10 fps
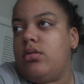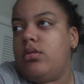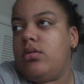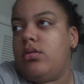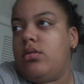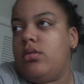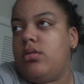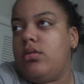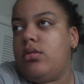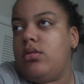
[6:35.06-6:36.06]

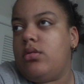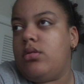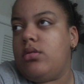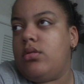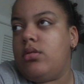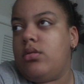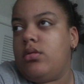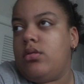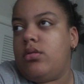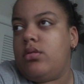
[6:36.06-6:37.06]

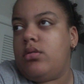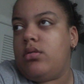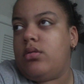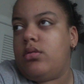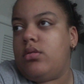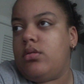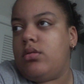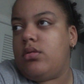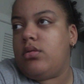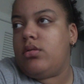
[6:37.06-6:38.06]

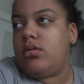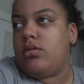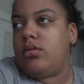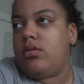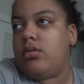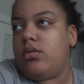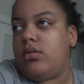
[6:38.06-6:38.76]
Nothing is said.